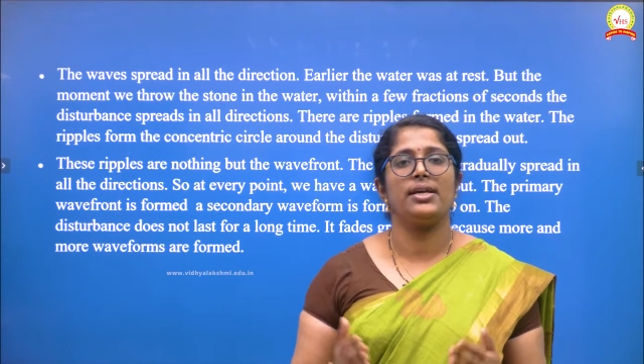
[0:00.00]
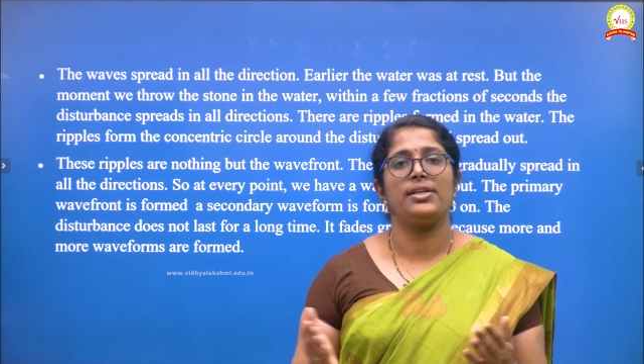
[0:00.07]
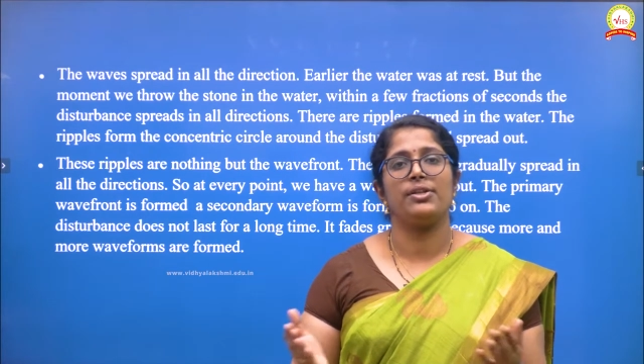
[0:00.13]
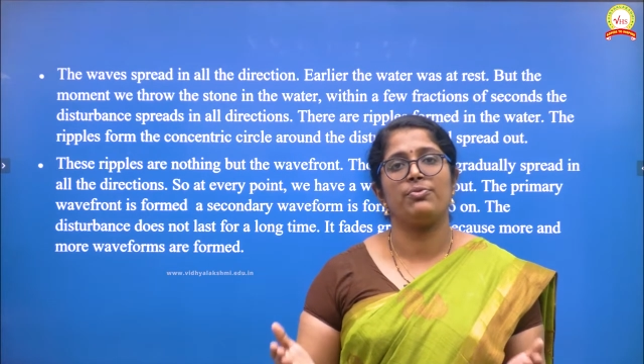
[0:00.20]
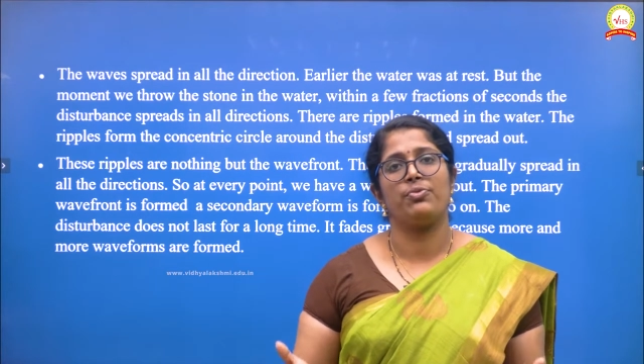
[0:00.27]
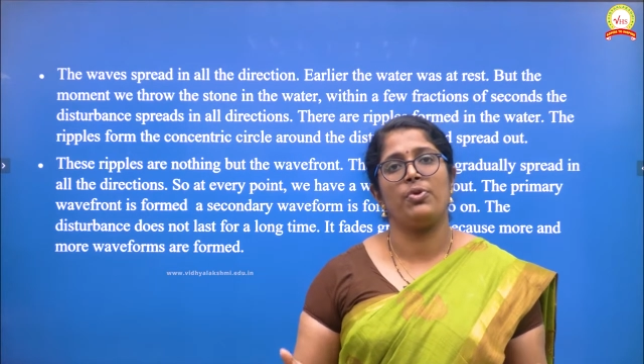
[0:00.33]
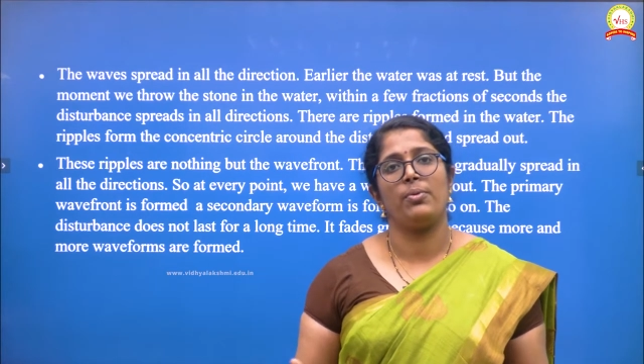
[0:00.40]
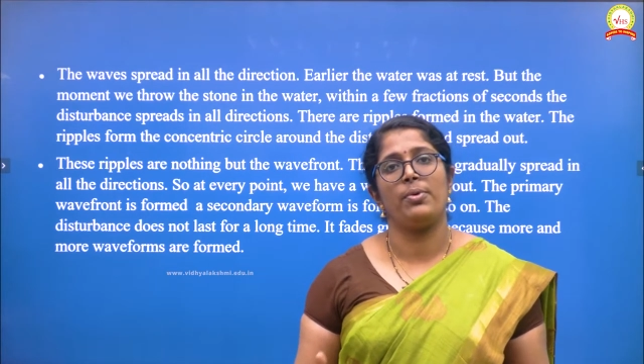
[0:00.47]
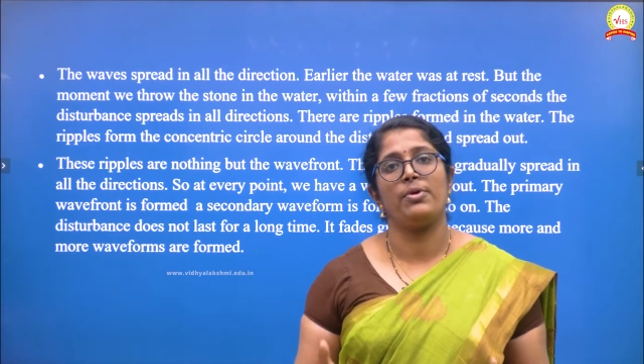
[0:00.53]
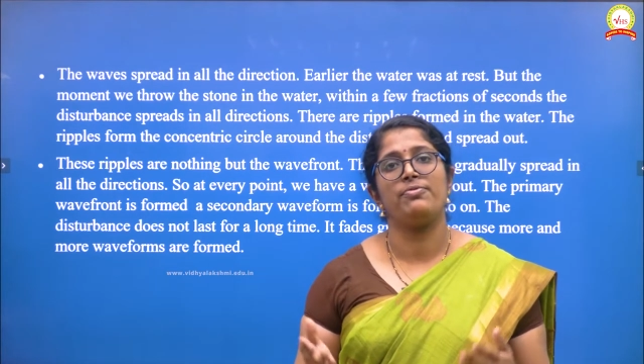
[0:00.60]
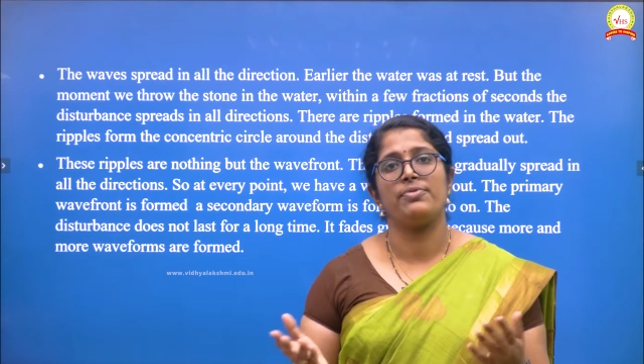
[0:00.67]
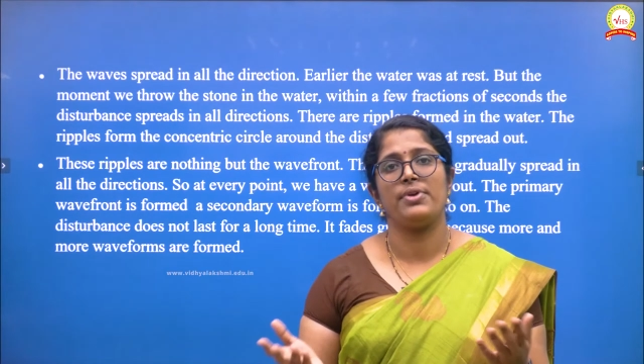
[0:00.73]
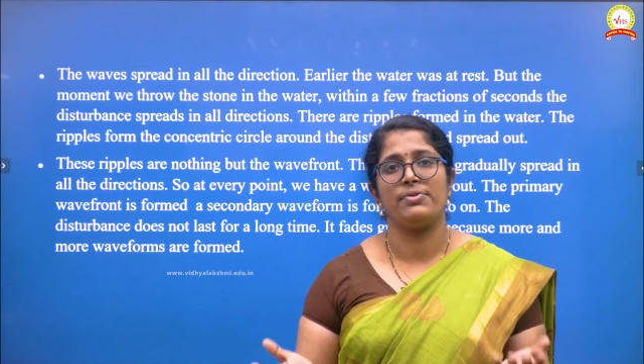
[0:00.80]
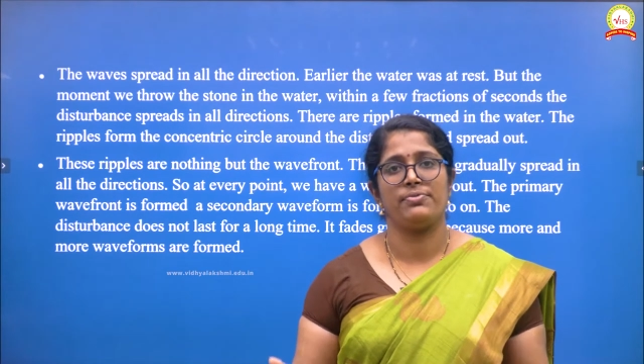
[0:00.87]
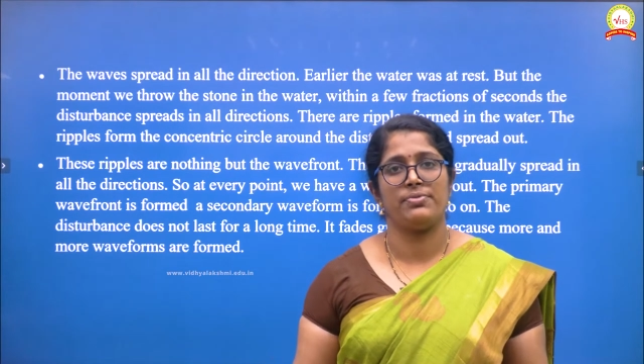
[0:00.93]
in the form
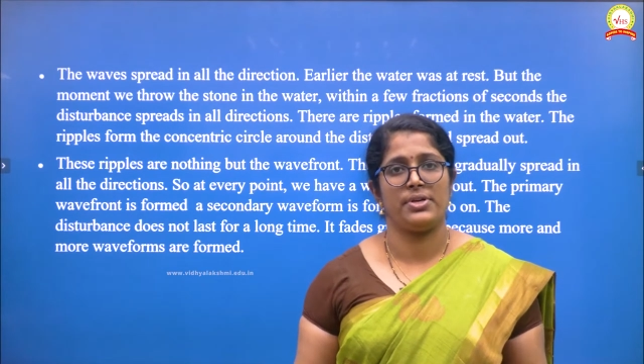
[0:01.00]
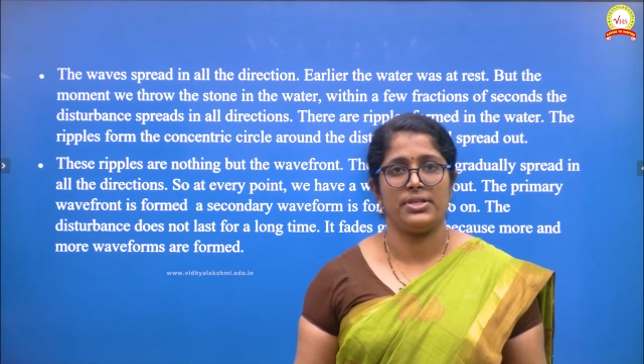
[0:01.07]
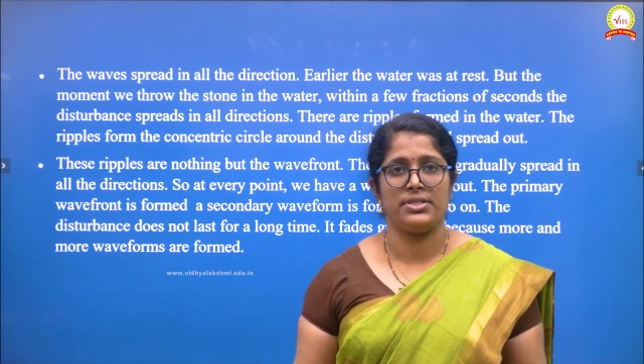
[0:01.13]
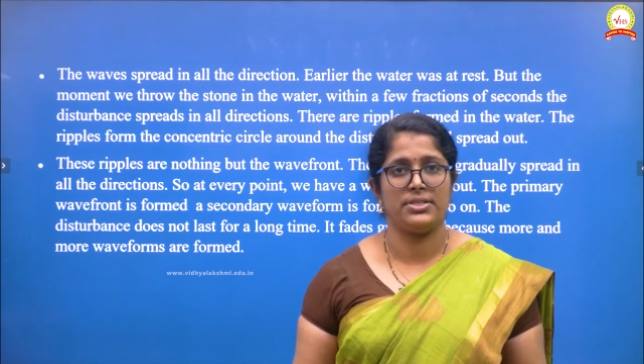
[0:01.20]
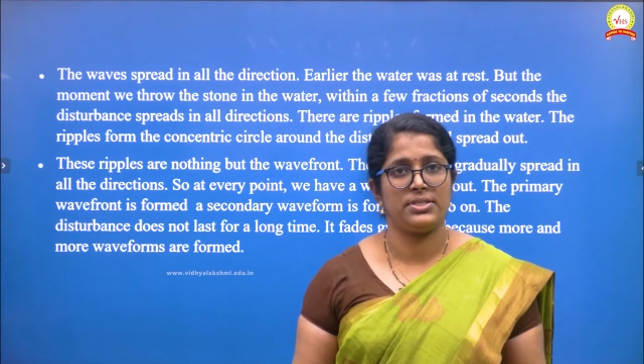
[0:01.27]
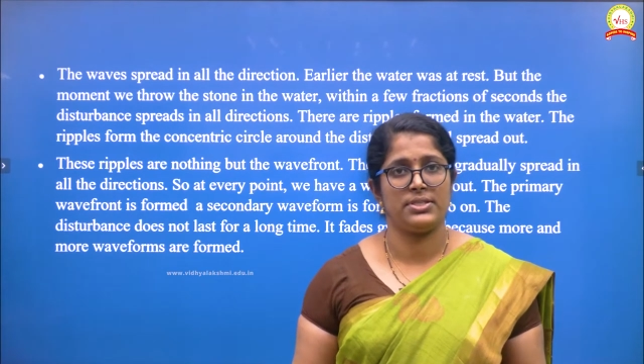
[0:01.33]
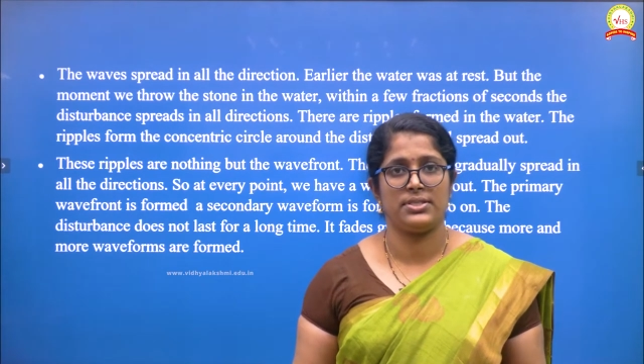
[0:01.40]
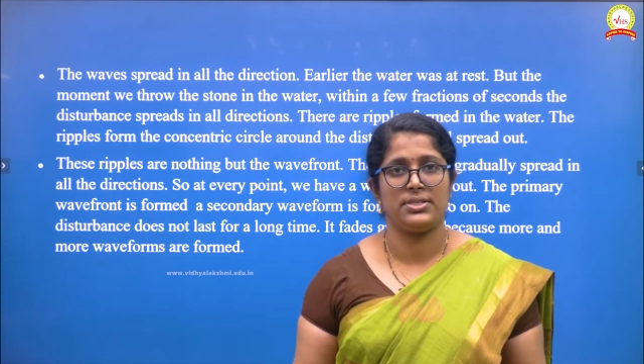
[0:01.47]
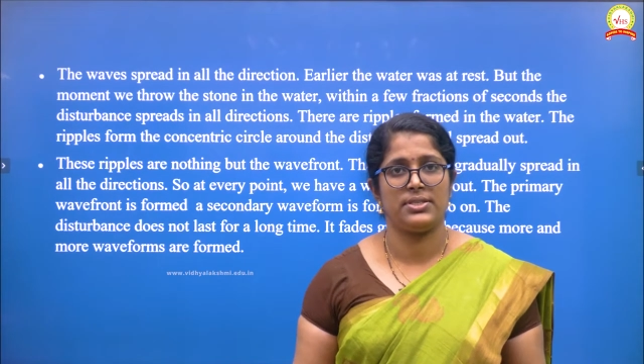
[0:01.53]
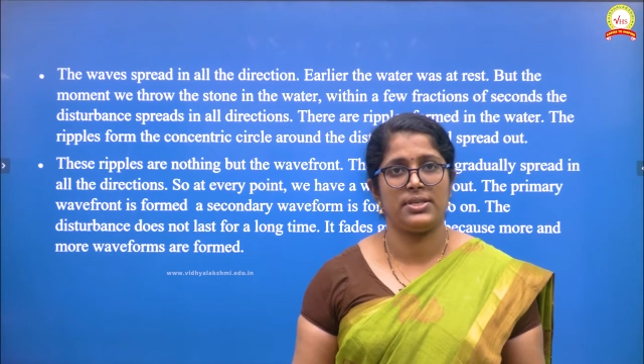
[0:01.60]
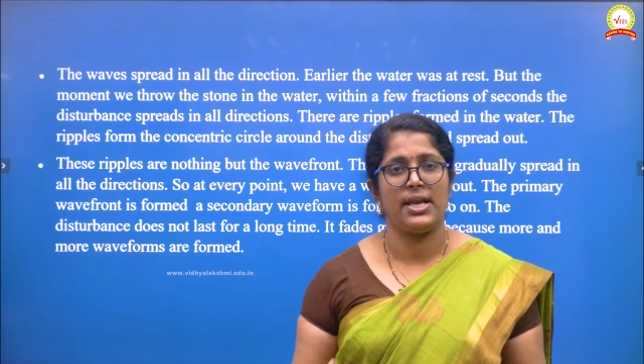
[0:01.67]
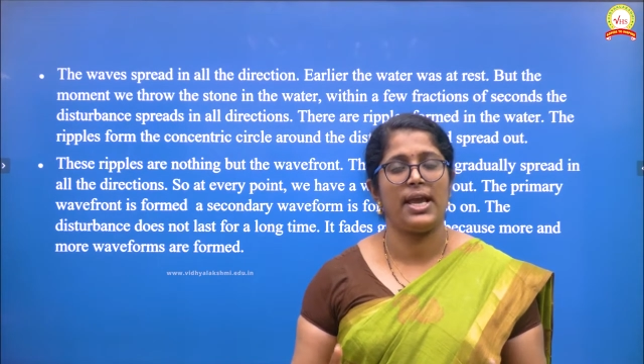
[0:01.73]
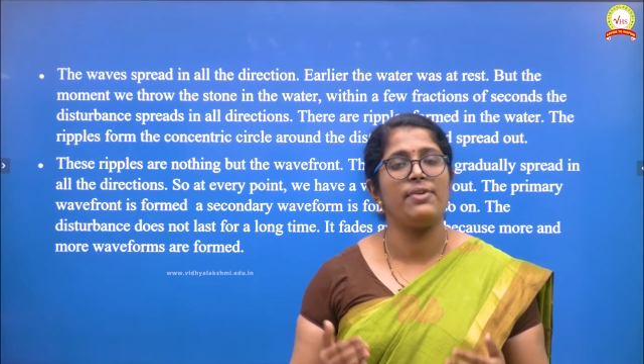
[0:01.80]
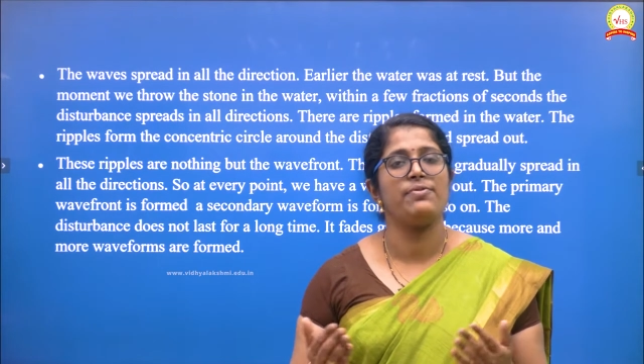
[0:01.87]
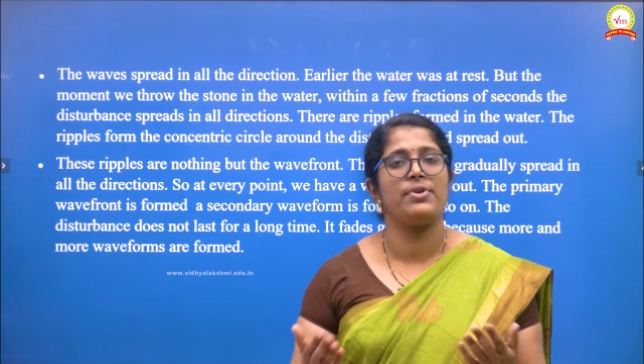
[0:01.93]
of wavefronts
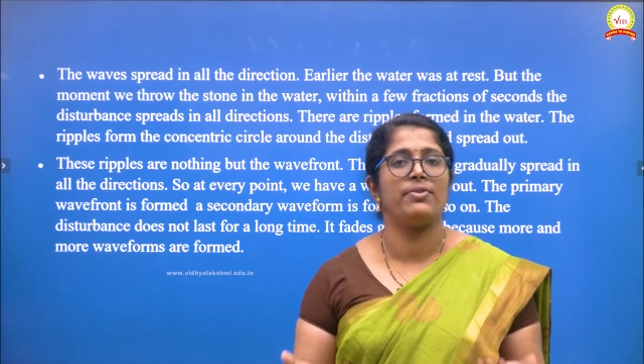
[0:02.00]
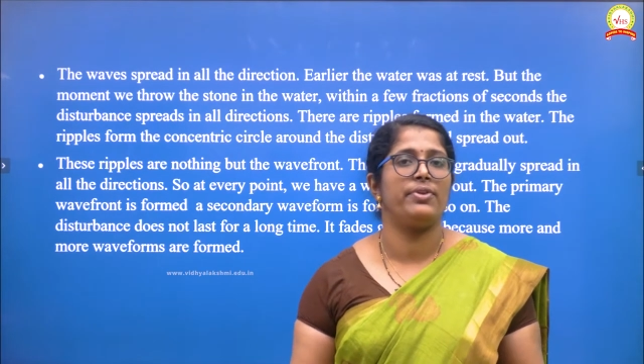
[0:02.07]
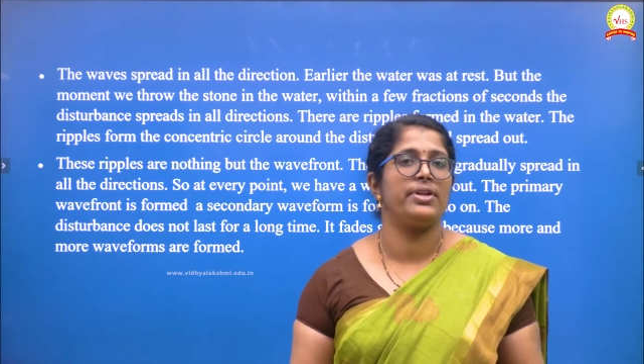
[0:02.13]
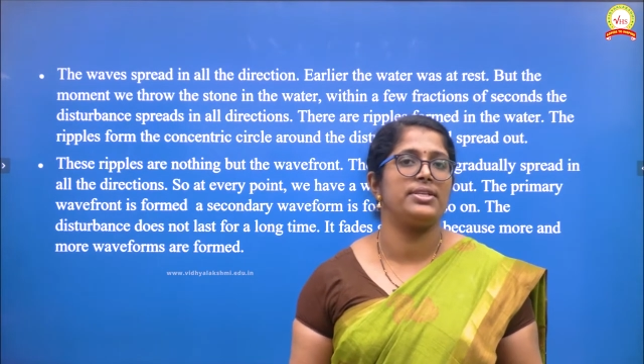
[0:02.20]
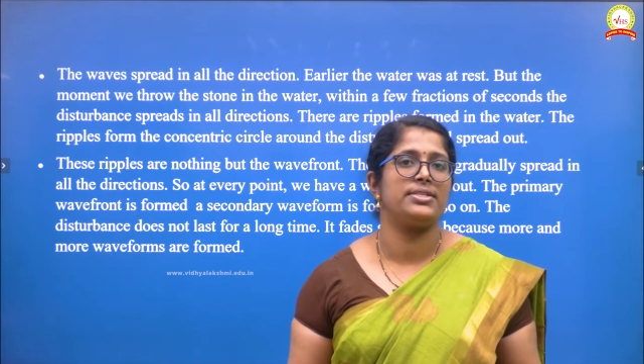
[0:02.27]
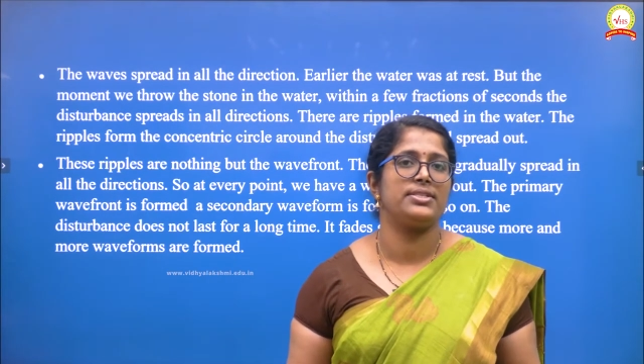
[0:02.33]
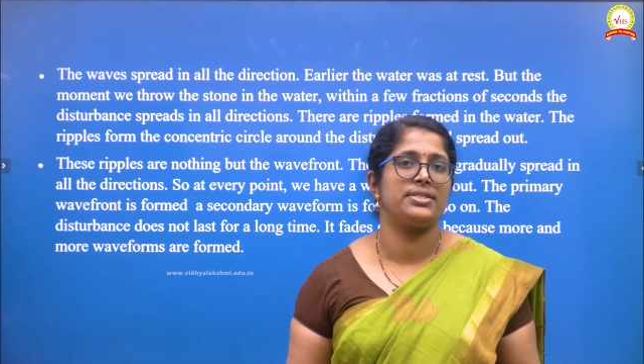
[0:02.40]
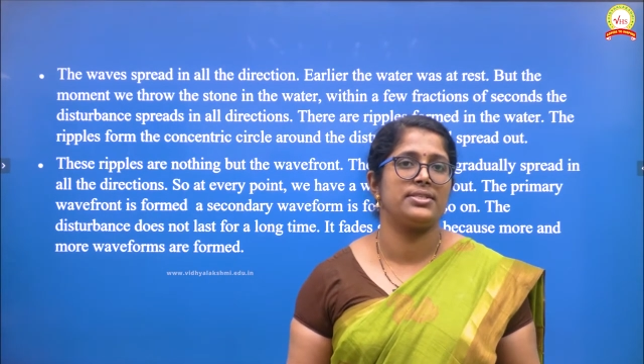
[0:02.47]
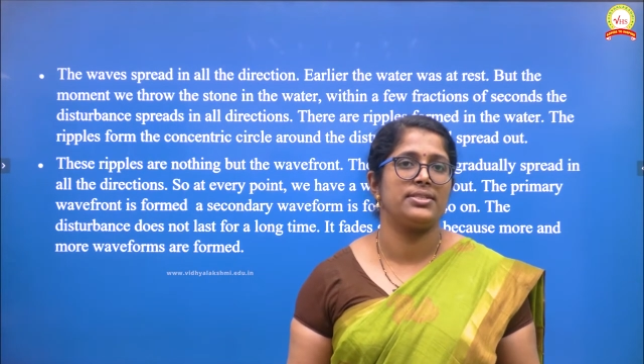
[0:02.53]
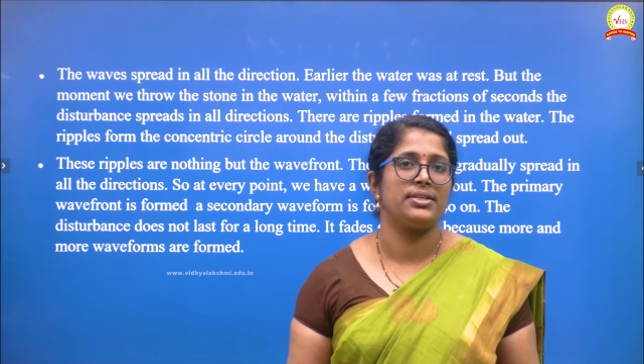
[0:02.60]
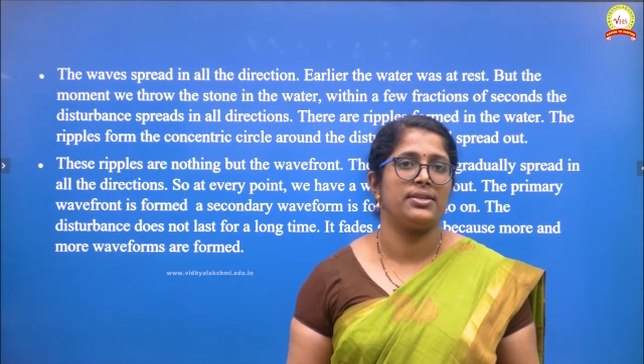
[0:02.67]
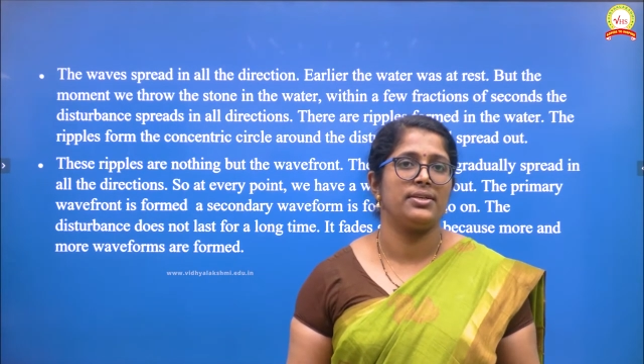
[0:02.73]
and wavelets.